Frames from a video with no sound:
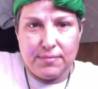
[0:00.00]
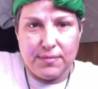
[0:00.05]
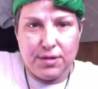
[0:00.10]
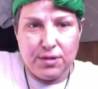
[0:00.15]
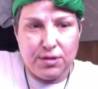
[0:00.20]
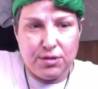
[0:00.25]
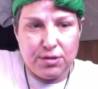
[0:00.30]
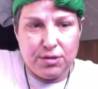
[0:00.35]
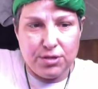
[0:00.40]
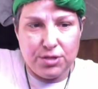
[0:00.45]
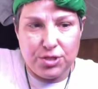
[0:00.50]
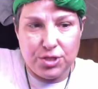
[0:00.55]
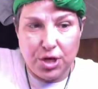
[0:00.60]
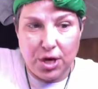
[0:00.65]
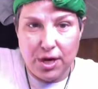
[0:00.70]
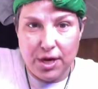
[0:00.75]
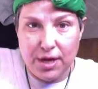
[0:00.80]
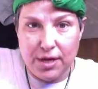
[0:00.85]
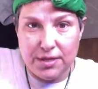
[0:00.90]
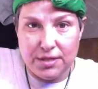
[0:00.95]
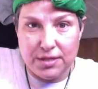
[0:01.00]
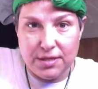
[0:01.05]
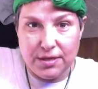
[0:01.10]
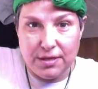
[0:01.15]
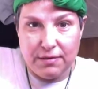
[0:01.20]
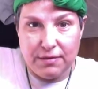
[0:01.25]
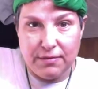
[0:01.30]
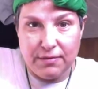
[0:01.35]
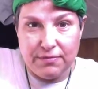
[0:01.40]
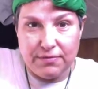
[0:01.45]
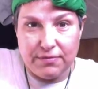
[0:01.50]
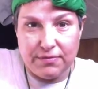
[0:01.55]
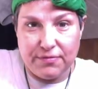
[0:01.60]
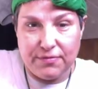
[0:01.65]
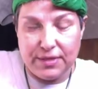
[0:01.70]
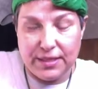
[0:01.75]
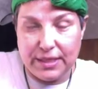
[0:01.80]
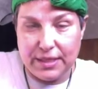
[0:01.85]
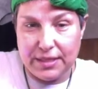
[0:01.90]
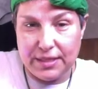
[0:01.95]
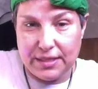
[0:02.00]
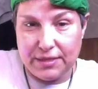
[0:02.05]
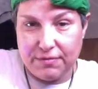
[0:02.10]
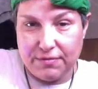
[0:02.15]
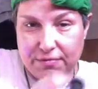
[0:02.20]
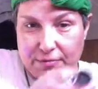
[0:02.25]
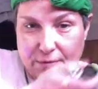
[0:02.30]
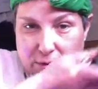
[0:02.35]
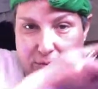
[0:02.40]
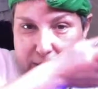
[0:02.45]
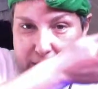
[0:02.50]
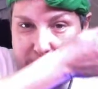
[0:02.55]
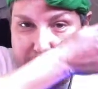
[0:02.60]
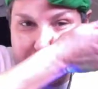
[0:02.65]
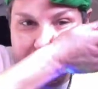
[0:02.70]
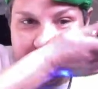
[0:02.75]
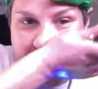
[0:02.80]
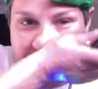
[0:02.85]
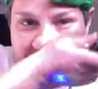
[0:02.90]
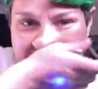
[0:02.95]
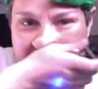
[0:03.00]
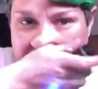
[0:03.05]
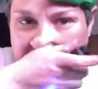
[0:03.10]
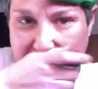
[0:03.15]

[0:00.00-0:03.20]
Your jaws need even fucking done for me. What?